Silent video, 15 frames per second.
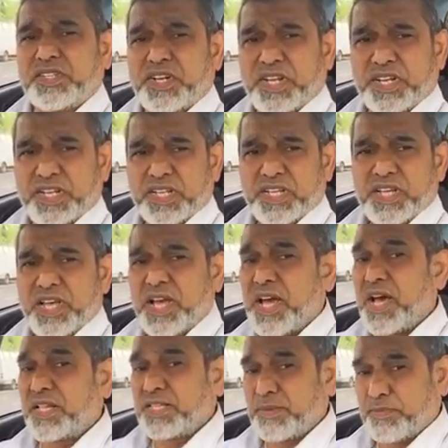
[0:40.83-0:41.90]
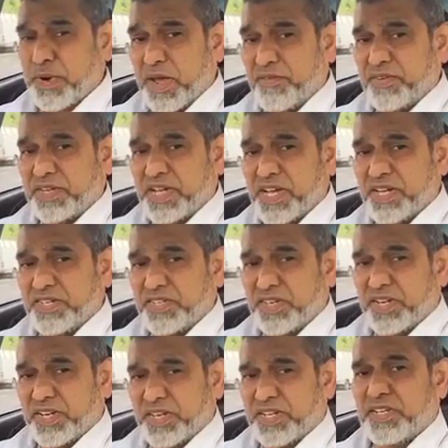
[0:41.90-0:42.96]
trade and the private hire
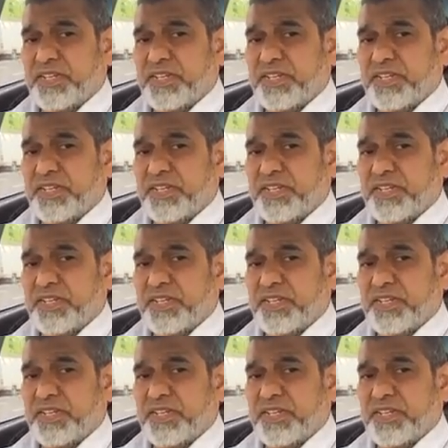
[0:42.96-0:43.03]
trade.